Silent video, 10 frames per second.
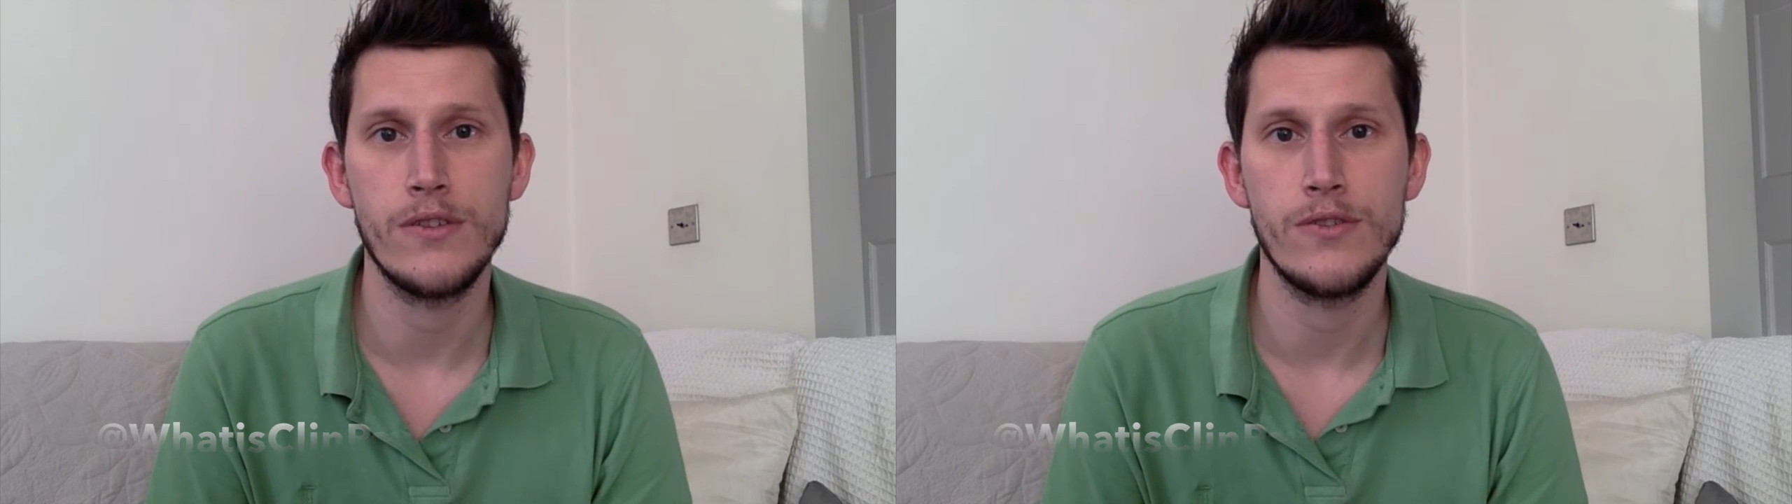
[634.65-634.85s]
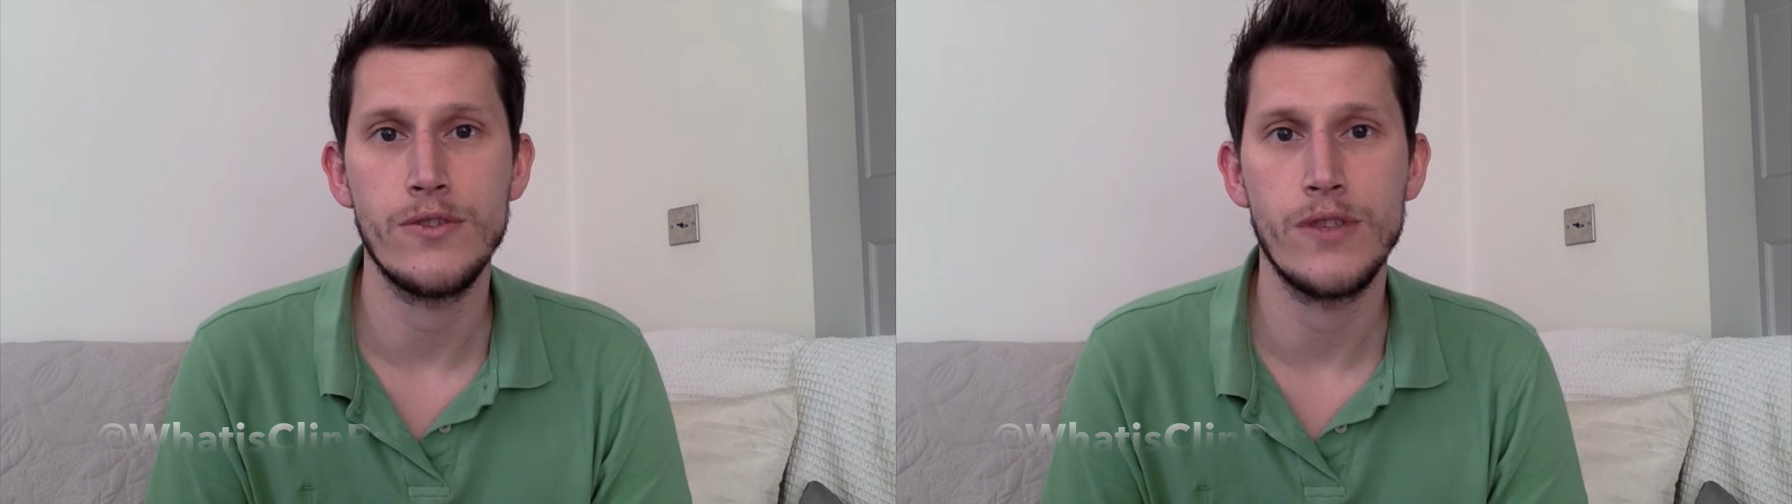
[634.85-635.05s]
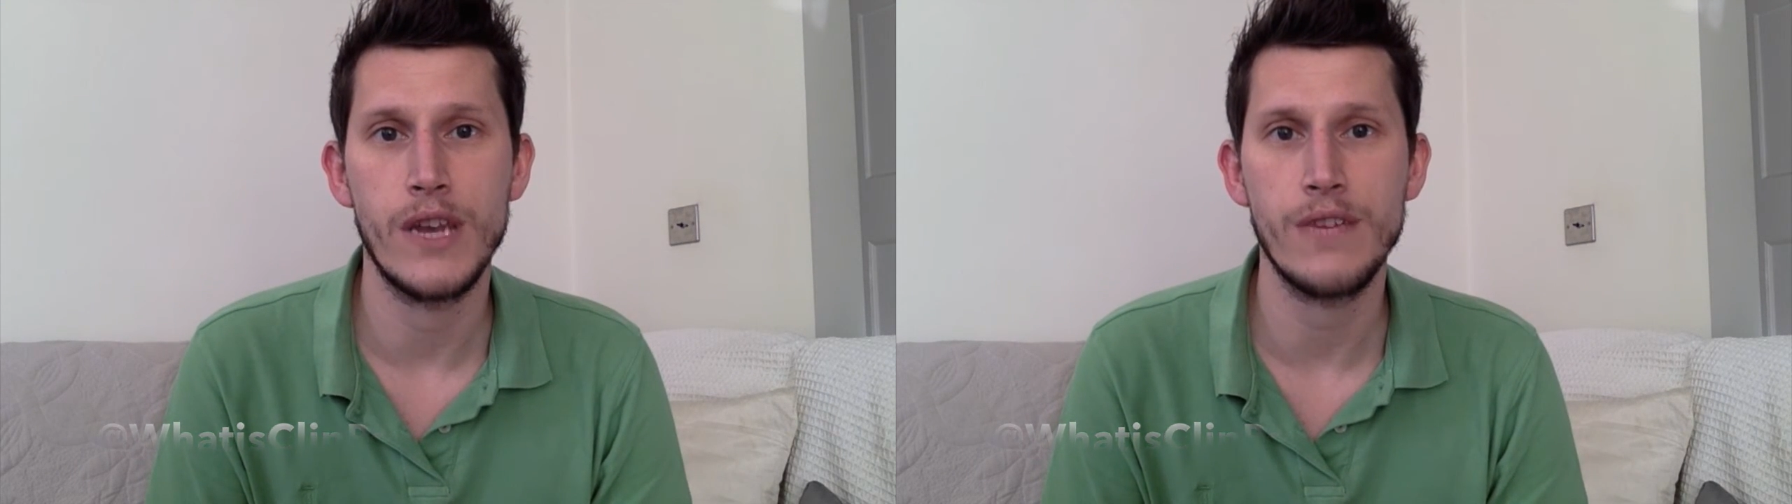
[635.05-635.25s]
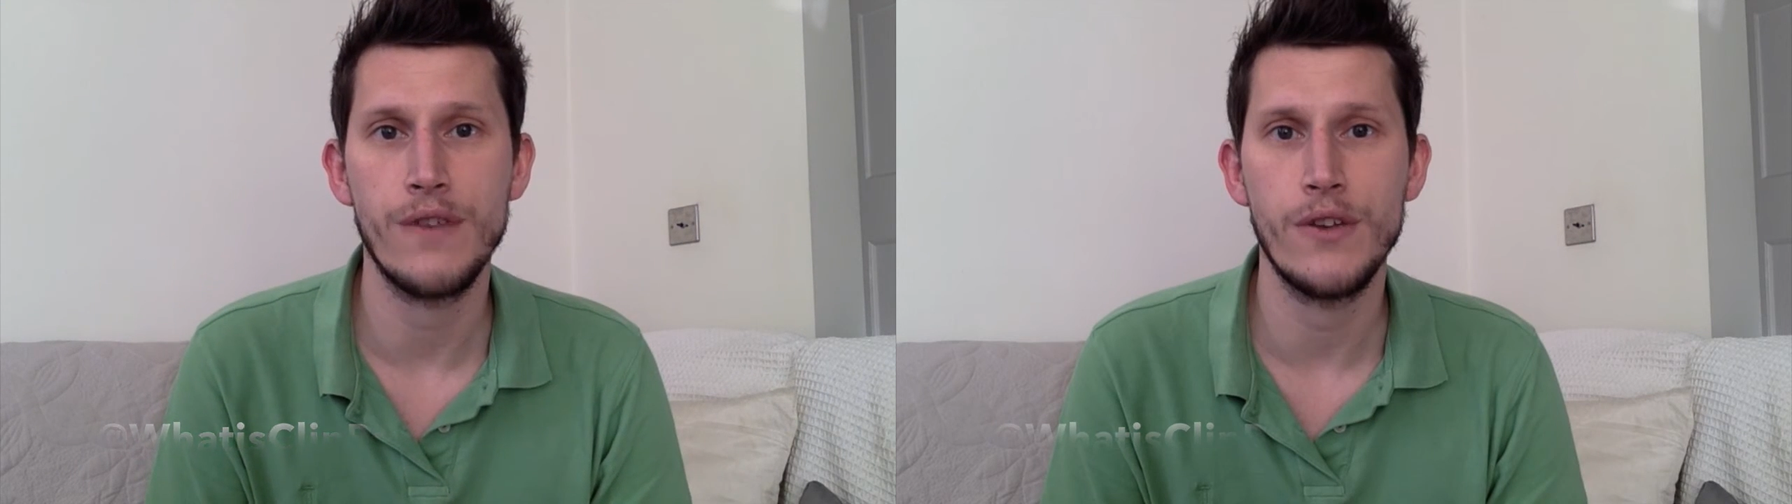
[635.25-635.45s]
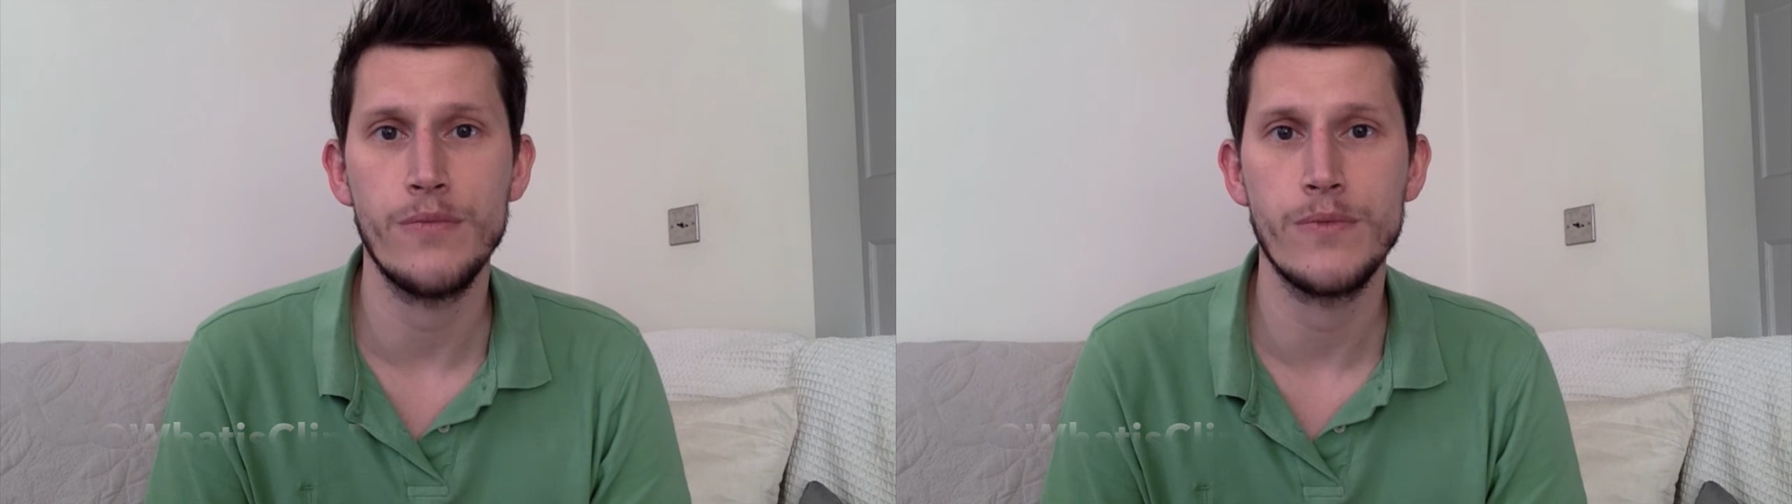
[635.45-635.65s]
doing the next
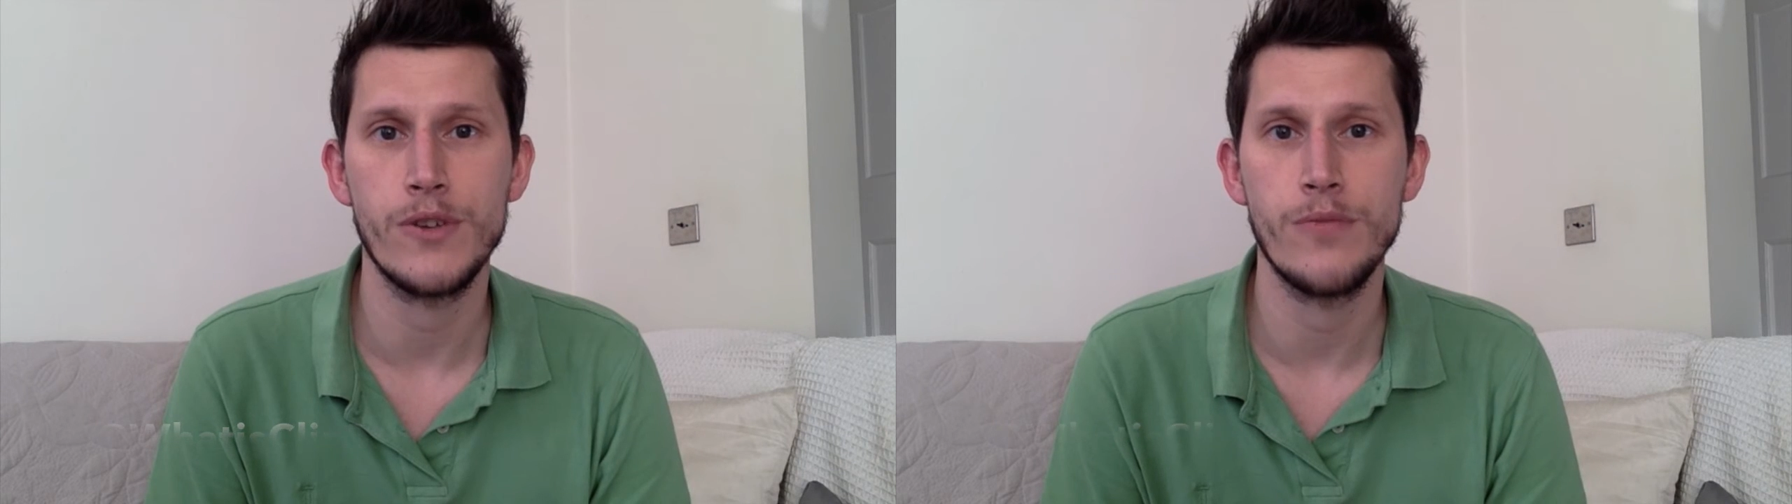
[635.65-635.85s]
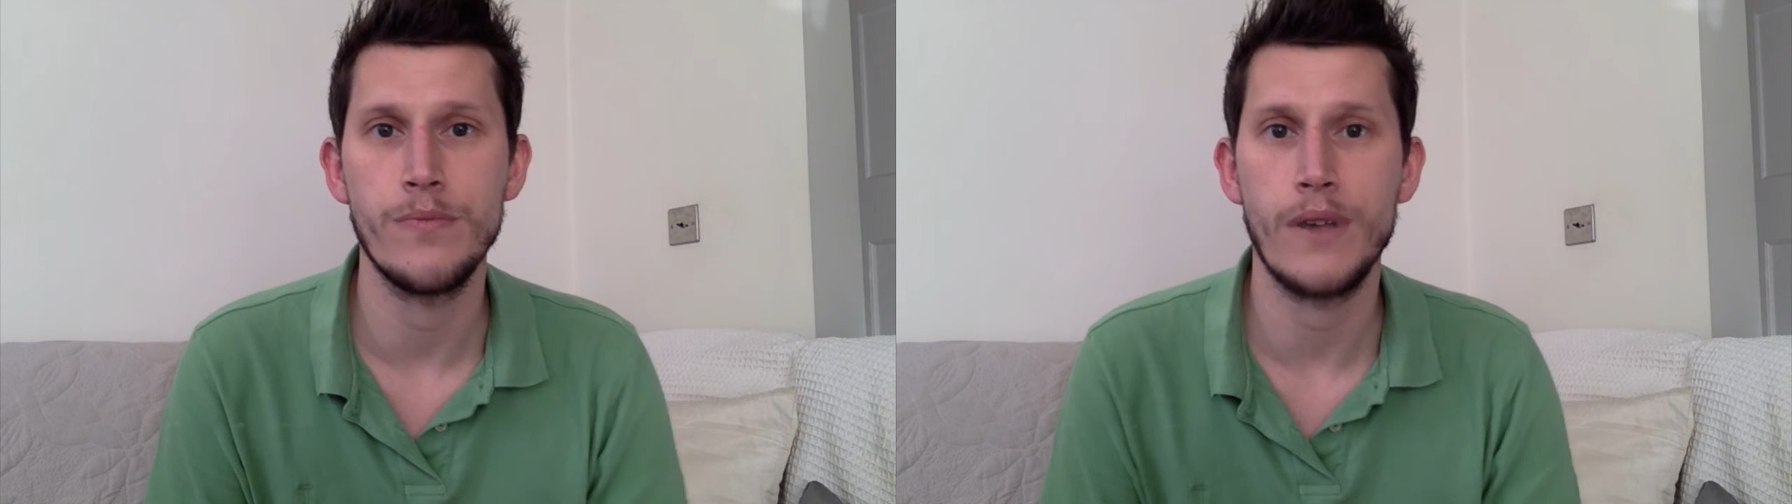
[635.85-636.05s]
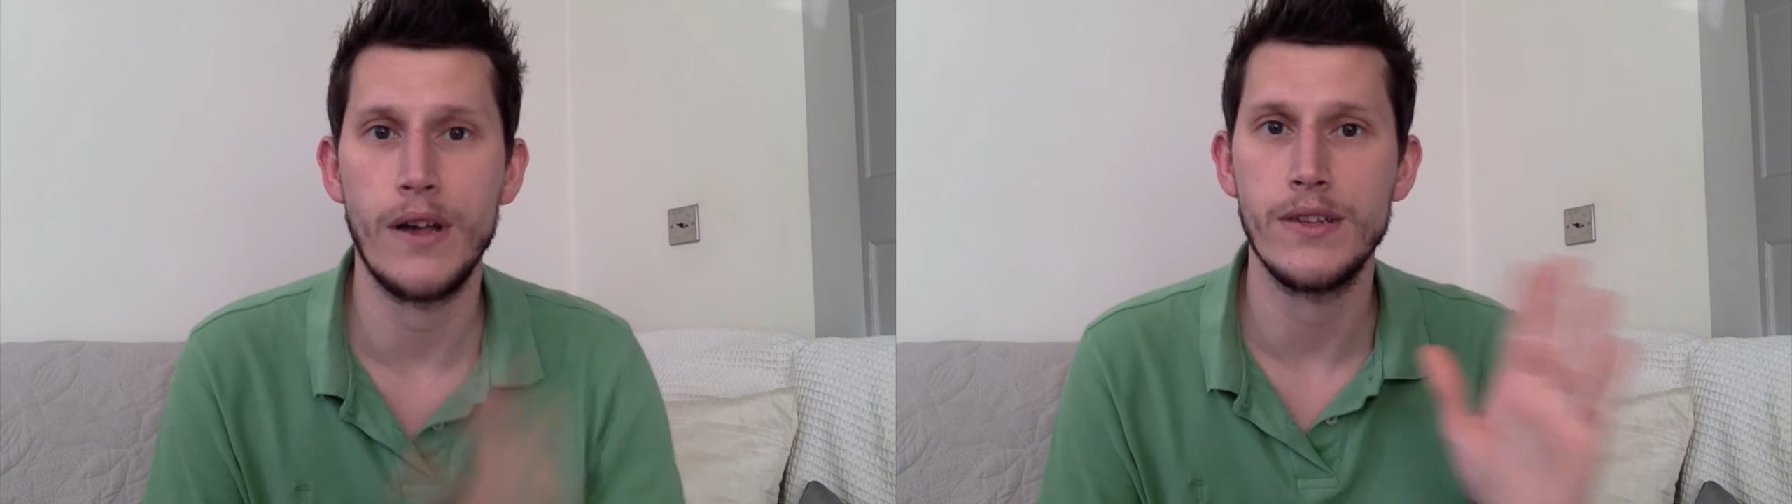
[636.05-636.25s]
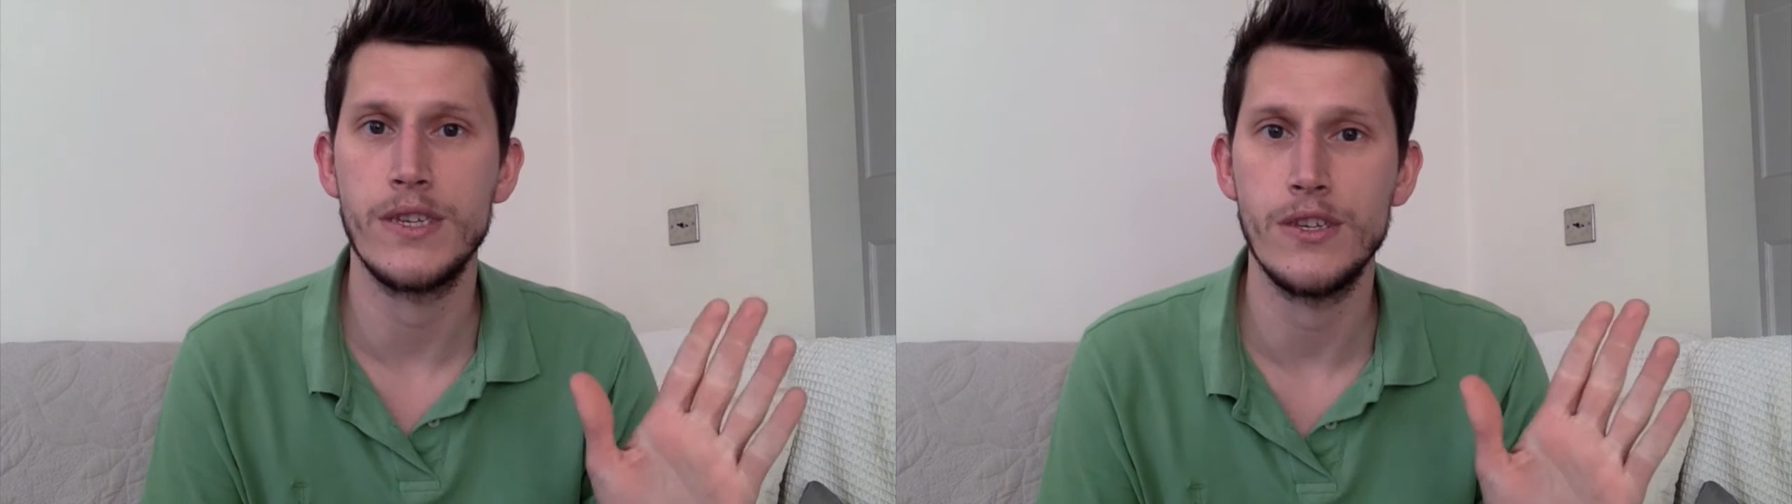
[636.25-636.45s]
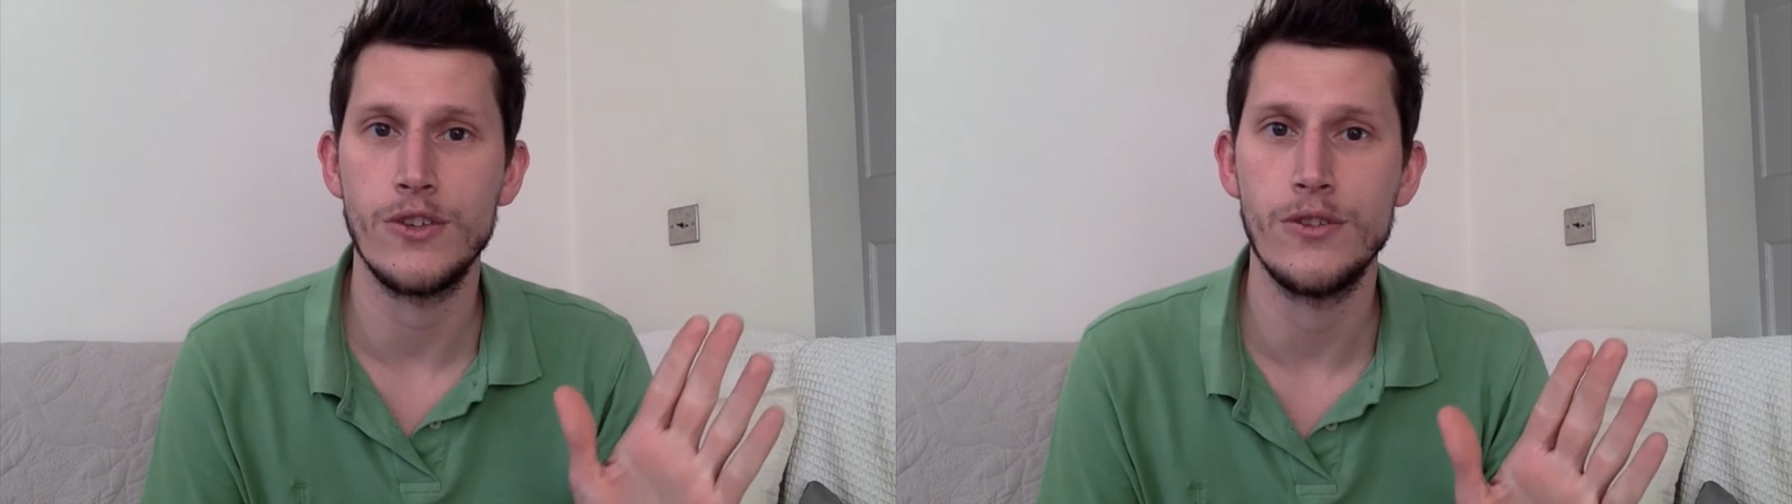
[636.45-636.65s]
video, so I'll
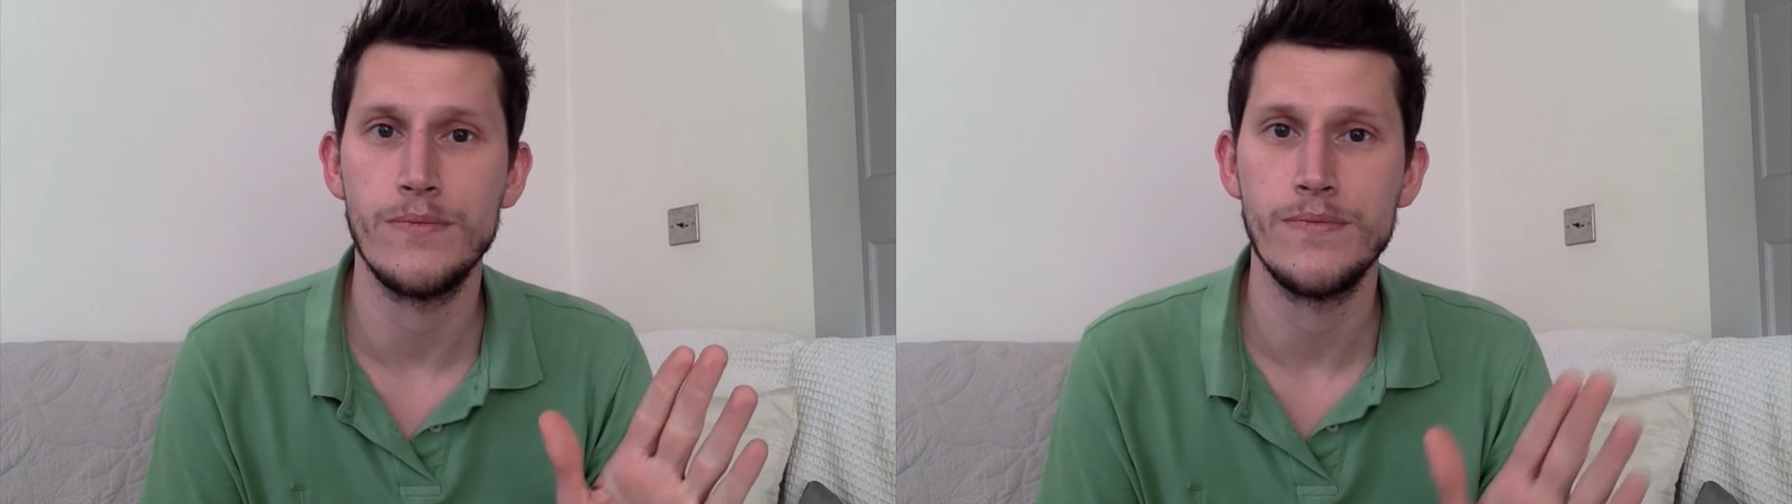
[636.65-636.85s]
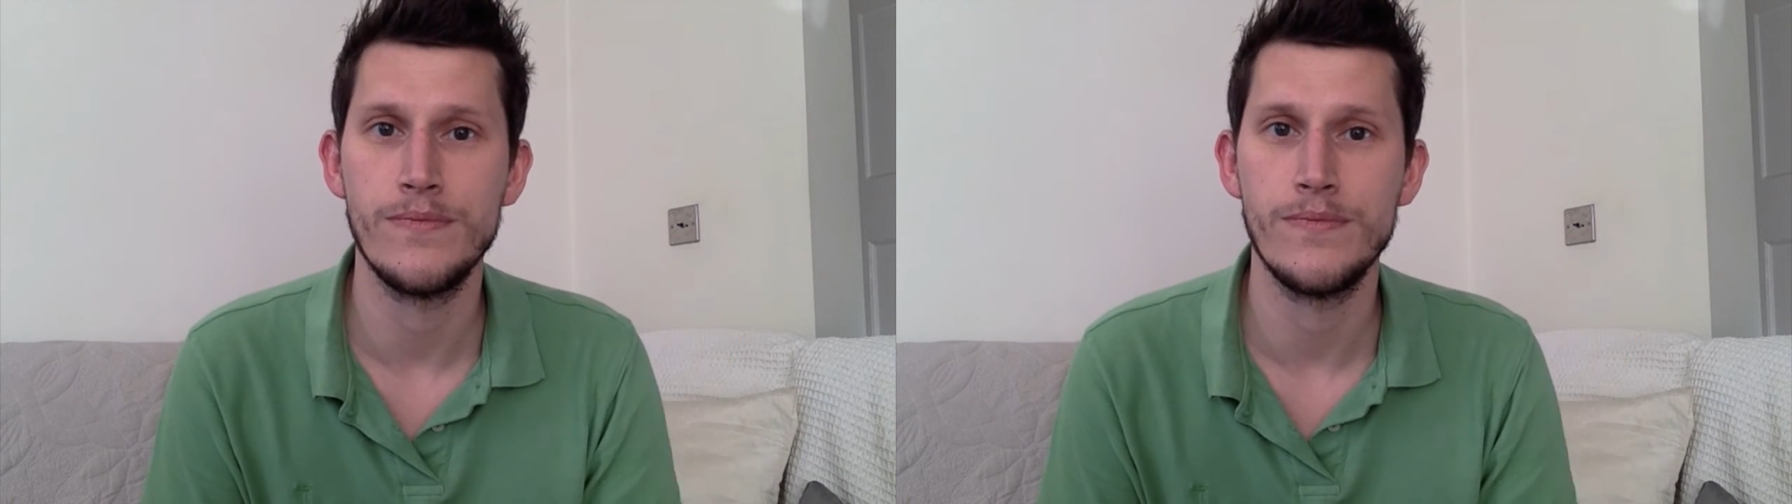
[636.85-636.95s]
see you soon.